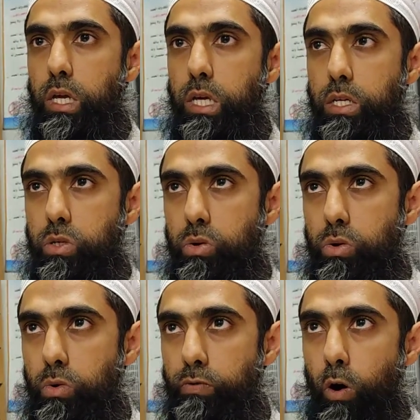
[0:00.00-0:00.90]
is
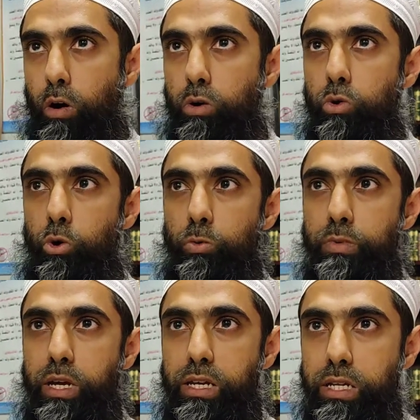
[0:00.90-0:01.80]
on
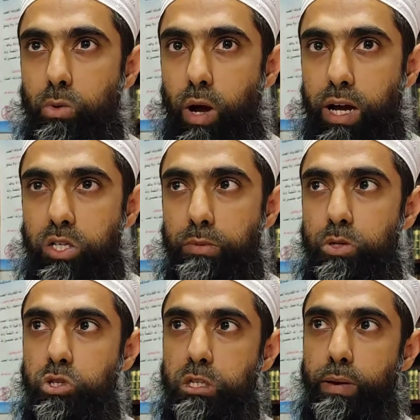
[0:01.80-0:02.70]
whom it is wajib
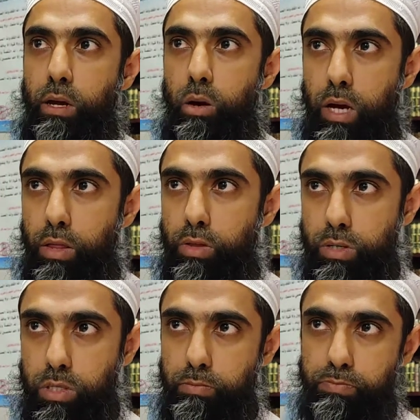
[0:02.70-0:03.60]
to spend on
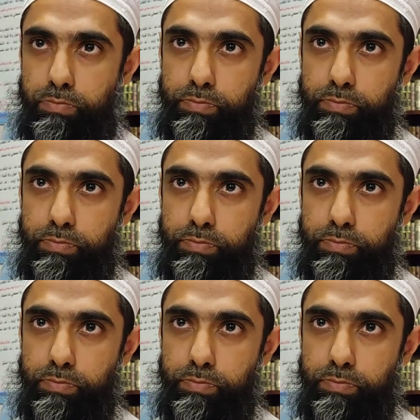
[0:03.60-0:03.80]
others.